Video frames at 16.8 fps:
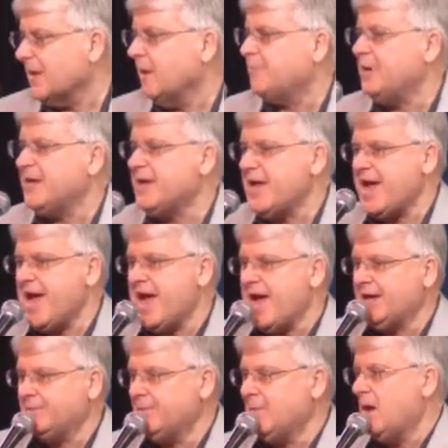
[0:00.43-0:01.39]
A big
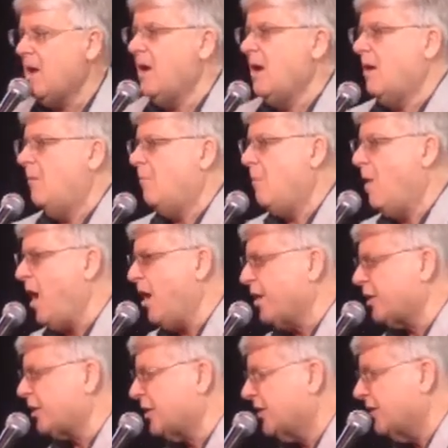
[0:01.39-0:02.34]
hand,
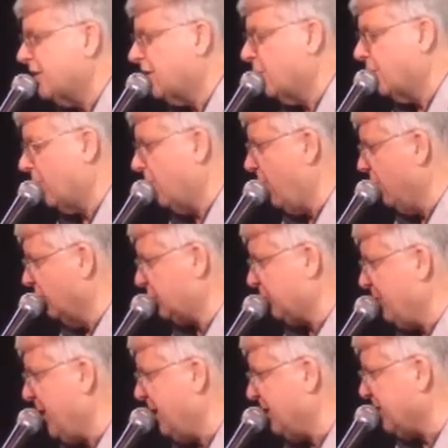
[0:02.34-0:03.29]
Mark
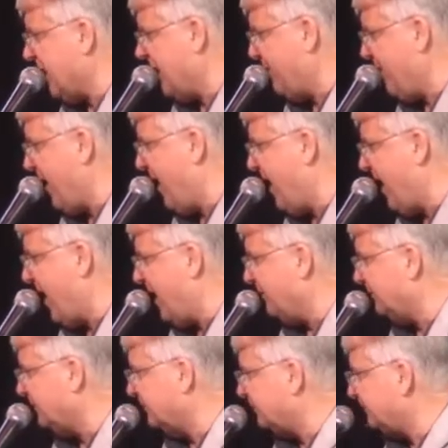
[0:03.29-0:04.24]
Grossman. Come on.